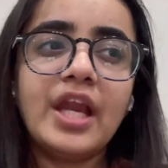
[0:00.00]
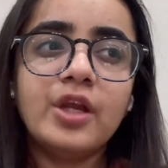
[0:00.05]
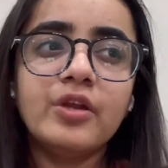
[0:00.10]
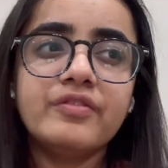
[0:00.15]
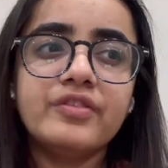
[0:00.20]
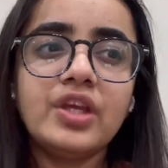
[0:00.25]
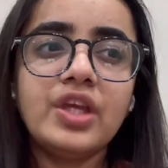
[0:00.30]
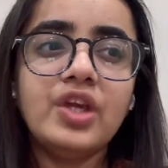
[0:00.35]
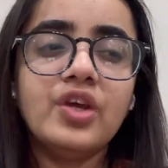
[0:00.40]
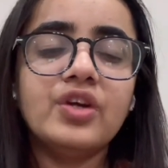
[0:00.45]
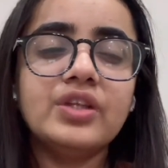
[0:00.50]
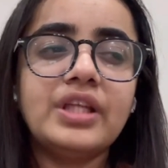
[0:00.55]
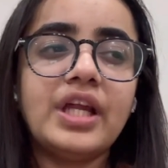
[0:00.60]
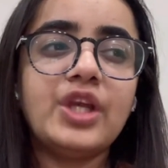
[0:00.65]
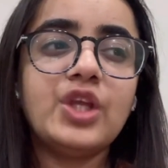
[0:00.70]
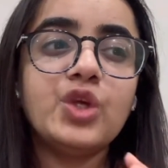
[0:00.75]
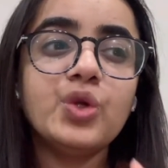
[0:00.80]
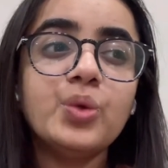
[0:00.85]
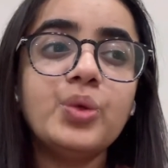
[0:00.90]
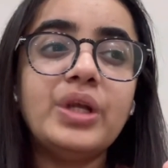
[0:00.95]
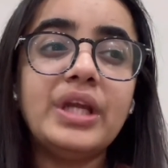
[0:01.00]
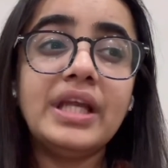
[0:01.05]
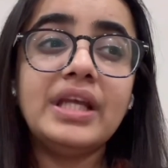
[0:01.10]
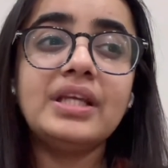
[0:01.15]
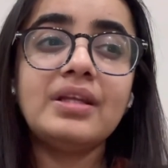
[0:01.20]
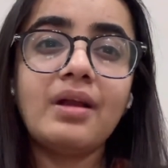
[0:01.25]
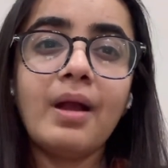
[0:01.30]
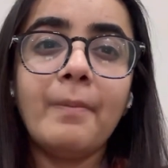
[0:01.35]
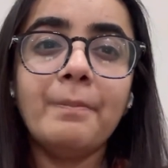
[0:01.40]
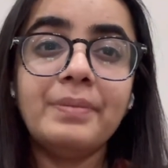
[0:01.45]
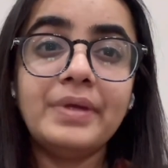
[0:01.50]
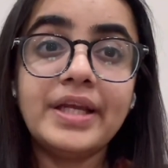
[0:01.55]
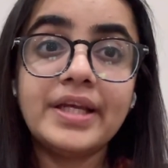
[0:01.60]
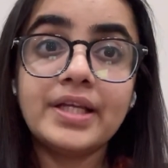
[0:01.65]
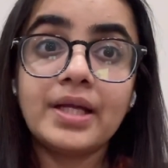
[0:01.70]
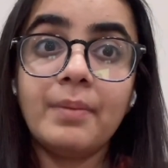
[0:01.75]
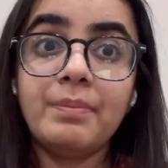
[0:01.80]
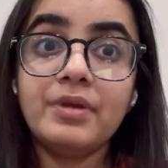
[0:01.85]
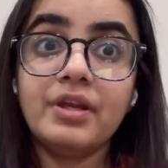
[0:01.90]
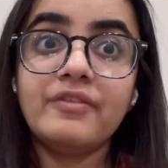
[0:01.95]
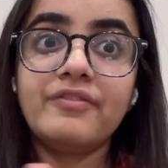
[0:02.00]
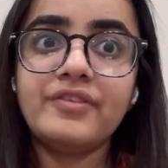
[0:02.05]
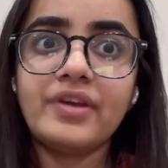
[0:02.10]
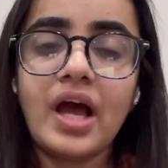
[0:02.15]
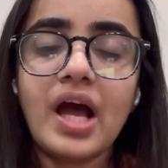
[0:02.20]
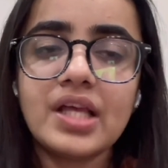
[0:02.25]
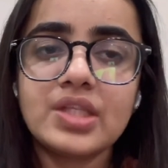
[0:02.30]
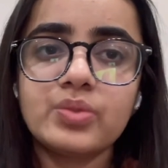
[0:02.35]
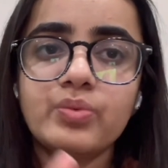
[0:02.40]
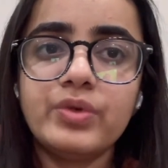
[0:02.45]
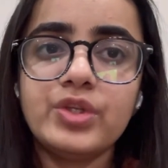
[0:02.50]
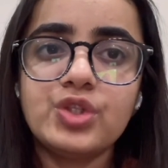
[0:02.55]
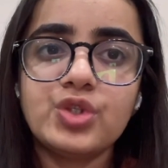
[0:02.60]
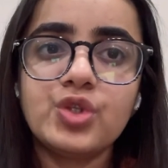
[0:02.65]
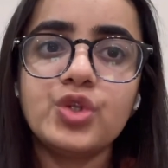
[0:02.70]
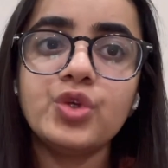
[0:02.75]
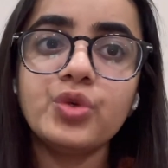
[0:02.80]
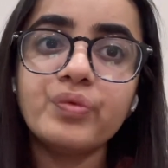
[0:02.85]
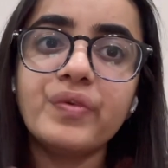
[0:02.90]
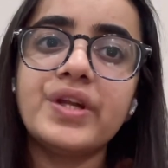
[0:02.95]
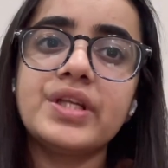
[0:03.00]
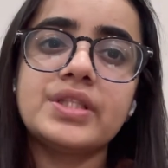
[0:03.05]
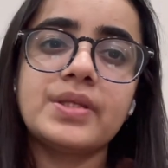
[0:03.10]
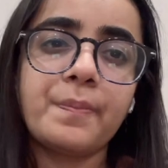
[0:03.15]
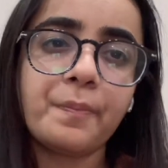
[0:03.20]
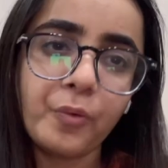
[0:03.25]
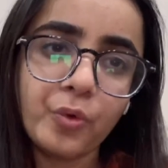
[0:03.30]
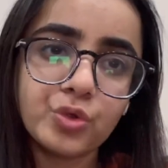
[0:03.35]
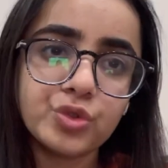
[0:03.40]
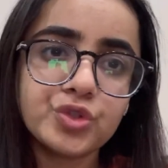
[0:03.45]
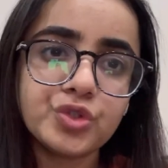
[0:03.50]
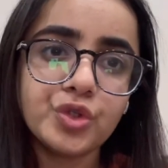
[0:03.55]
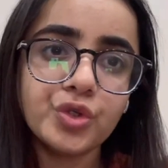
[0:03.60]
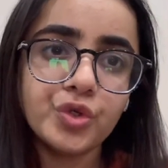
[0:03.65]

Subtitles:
end of the year that you didn't complete a couple of tasks which you were supposed to